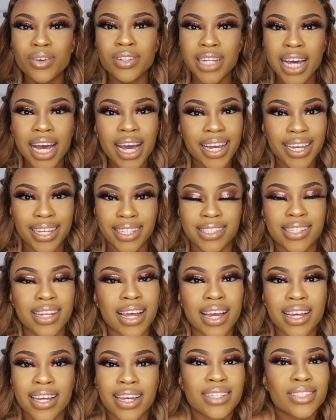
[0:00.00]
nice.
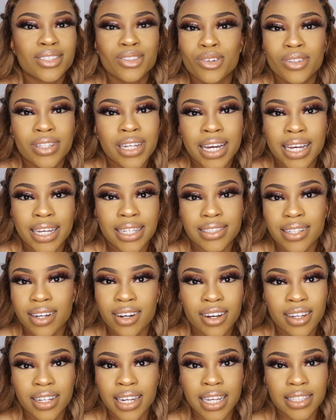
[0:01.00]
Like, it's not nice, I
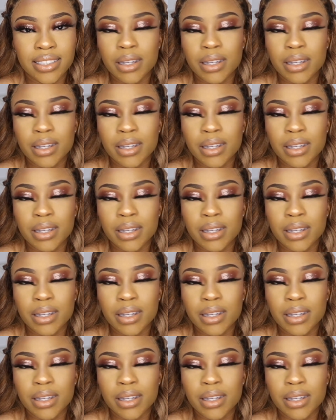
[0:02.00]
can't lie.